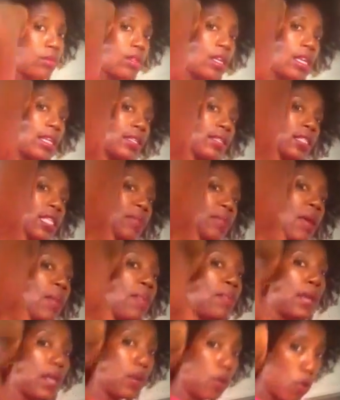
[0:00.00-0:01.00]
You get to see my
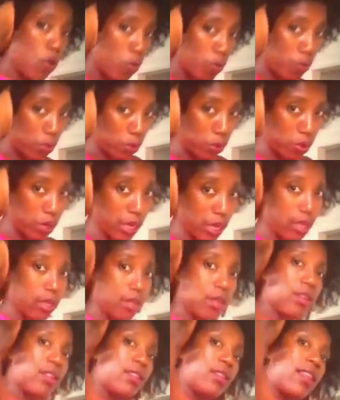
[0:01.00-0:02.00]
big old booty.
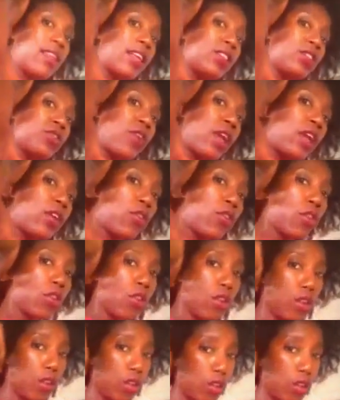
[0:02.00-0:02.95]
That's right, girl.